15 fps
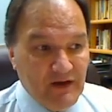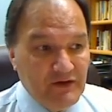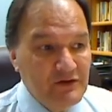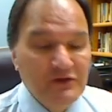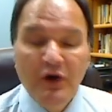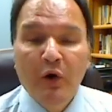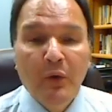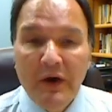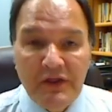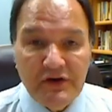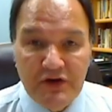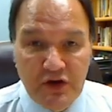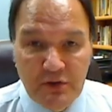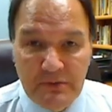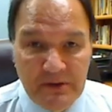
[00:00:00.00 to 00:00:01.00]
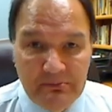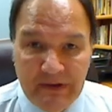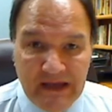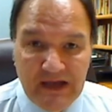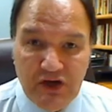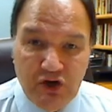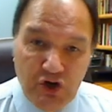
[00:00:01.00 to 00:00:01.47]
no other human
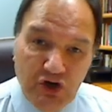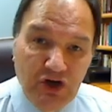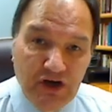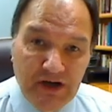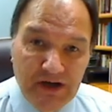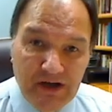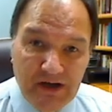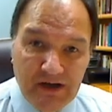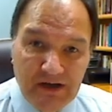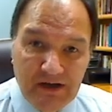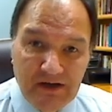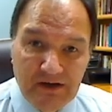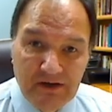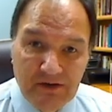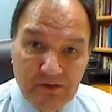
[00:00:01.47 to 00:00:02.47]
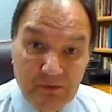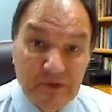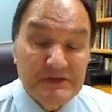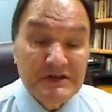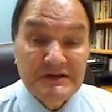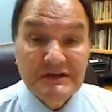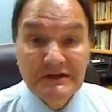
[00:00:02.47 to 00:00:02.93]
being could,
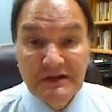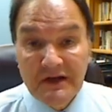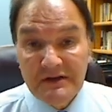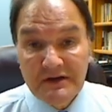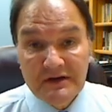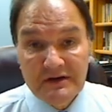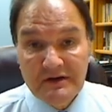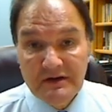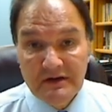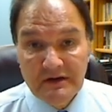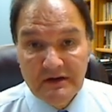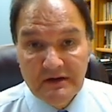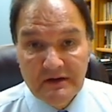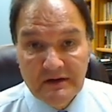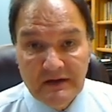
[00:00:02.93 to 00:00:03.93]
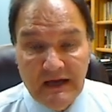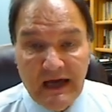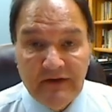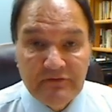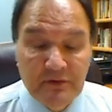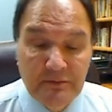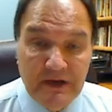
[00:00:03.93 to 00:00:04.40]
which is another
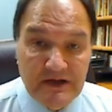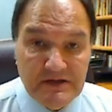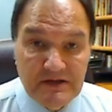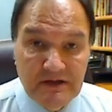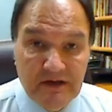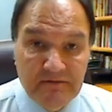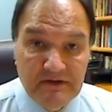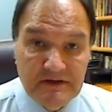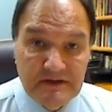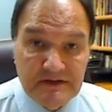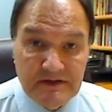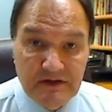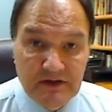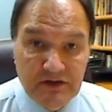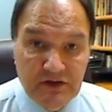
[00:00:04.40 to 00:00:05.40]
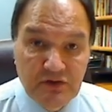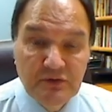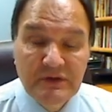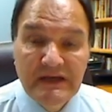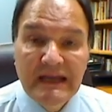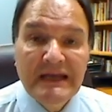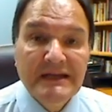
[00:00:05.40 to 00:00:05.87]
affirmation of his
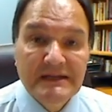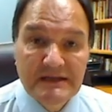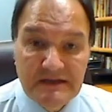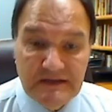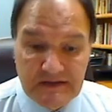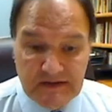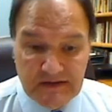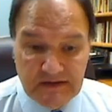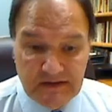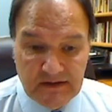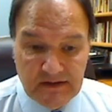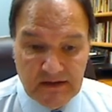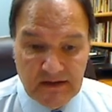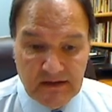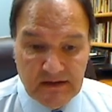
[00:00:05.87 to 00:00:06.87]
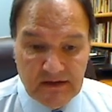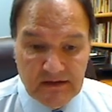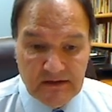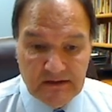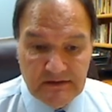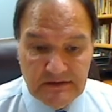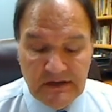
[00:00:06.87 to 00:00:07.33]
uniqueness.
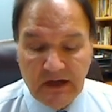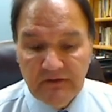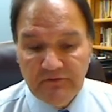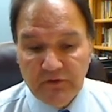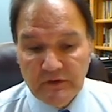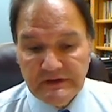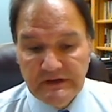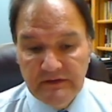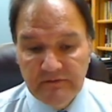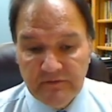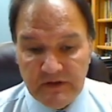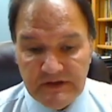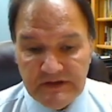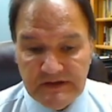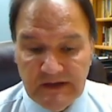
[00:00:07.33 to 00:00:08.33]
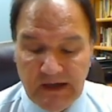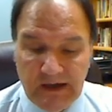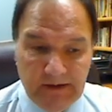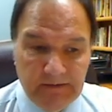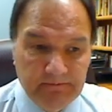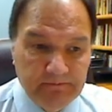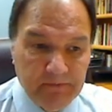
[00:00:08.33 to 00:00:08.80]
John 14 verse
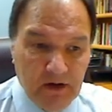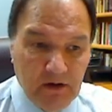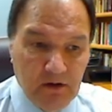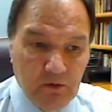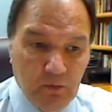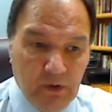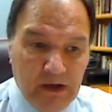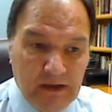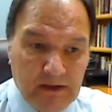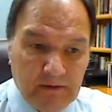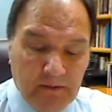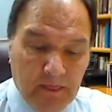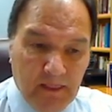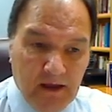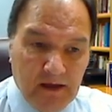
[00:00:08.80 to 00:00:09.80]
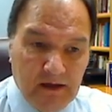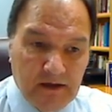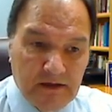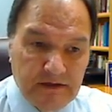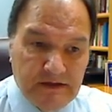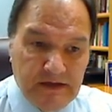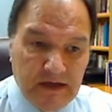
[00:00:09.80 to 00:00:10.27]
9, when
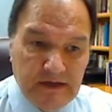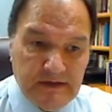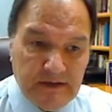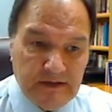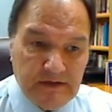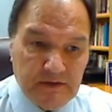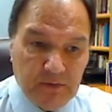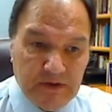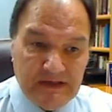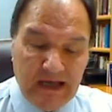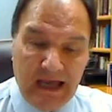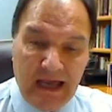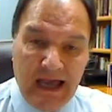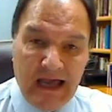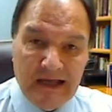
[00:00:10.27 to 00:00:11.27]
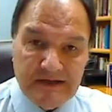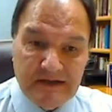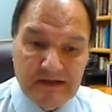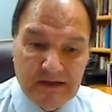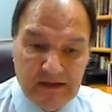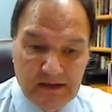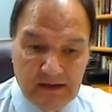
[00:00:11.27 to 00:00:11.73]
Jesus was
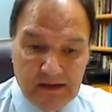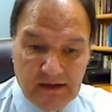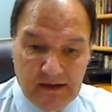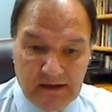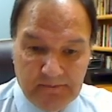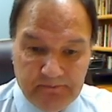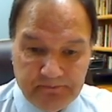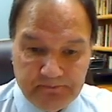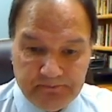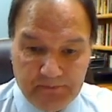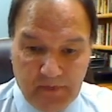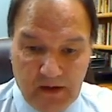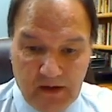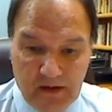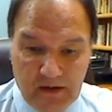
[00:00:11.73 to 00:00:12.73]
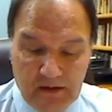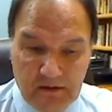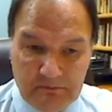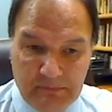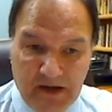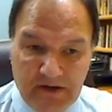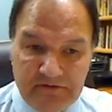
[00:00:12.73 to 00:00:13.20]
asked
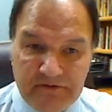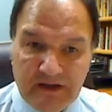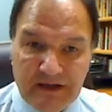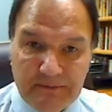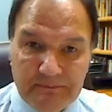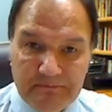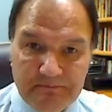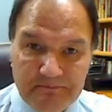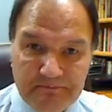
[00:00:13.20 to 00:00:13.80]
by Philip